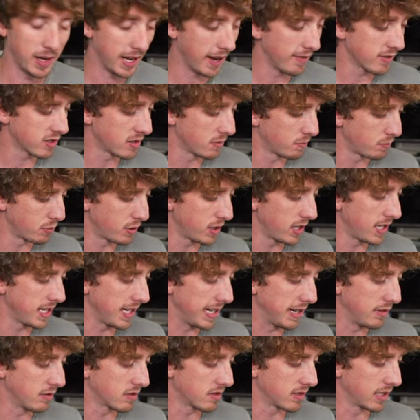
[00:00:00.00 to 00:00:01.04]
we have some pretty
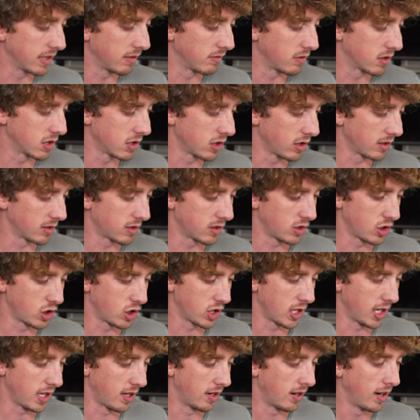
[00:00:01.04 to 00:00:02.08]
interesting results to
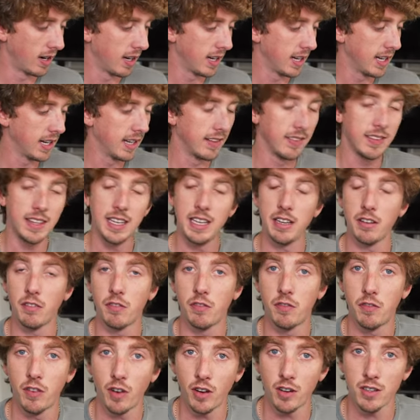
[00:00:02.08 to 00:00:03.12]
share. The
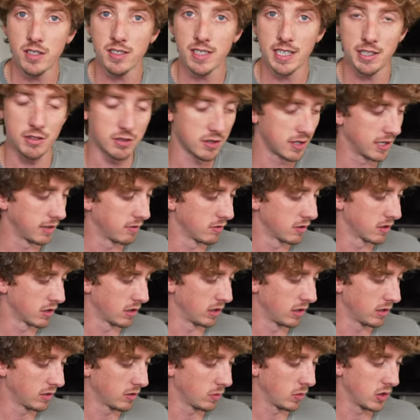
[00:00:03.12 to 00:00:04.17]
first interesting
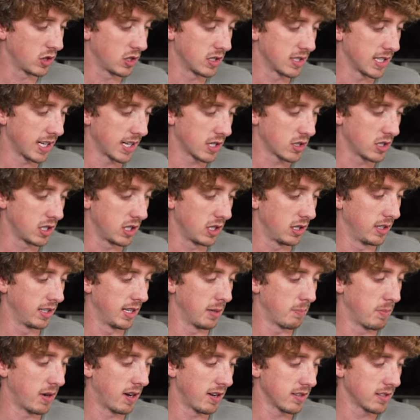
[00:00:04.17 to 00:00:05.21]
result, which is actually a
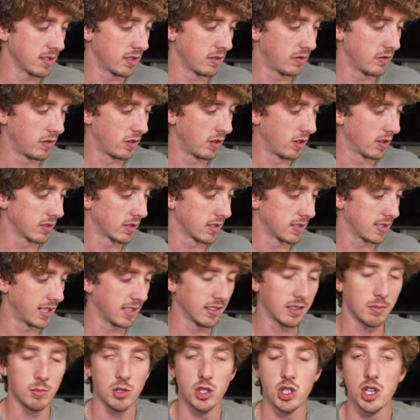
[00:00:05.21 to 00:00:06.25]
net positive for us, is
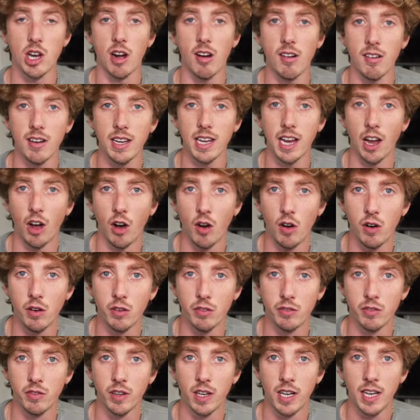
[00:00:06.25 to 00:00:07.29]
that the majority
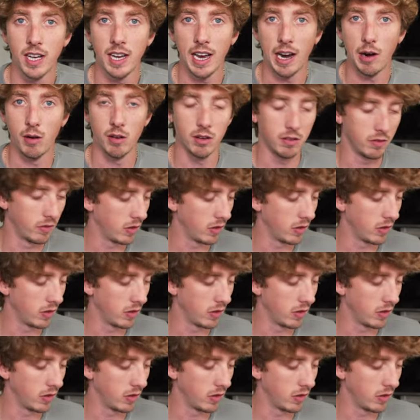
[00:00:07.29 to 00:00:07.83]
of our